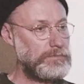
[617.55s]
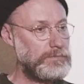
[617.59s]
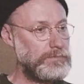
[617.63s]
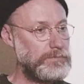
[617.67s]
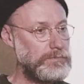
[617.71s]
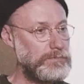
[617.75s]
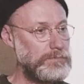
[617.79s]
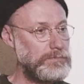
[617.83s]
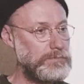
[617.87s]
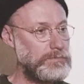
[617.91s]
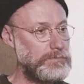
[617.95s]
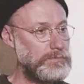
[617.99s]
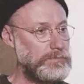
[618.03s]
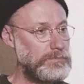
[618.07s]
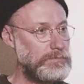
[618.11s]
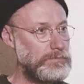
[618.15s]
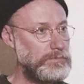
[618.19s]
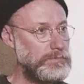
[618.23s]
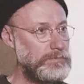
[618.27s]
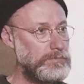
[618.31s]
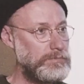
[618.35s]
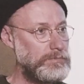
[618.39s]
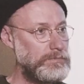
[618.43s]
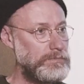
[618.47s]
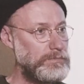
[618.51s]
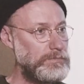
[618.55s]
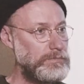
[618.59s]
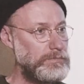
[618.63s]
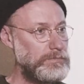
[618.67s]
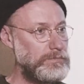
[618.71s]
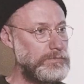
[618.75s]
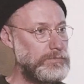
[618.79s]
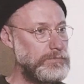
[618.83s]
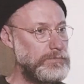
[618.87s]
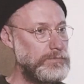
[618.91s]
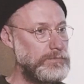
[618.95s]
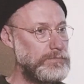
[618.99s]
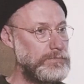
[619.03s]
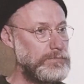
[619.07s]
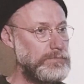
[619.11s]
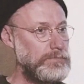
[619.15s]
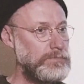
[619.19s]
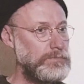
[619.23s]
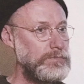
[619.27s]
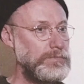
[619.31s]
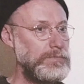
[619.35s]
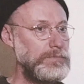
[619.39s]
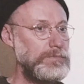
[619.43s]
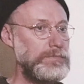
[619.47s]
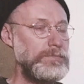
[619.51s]

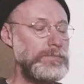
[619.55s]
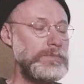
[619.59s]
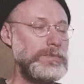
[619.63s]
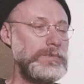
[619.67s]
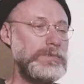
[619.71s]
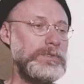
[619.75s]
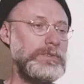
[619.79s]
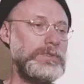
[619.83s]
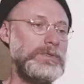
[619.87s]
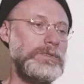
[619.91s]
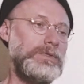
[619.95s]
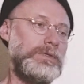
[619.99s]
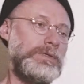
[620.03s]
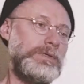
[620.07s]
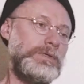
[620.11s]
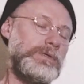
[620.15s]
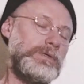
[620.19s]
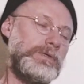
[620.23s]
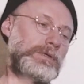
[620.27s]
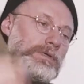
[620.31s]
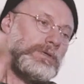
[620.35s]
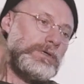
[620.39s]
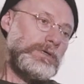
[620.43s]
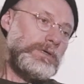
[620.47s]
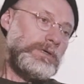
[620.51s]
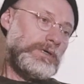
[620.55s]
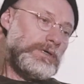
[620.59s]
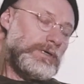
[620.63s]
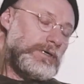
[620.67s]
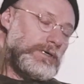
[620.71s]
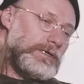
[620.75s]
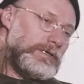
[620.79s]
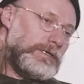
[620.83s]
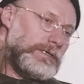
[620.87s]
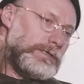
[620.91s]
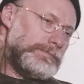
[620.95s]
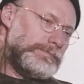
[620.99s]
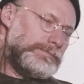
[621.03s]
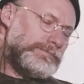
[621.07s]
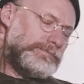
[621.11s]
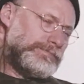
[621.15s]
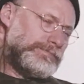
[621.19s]
No words are spoken by the person on screen.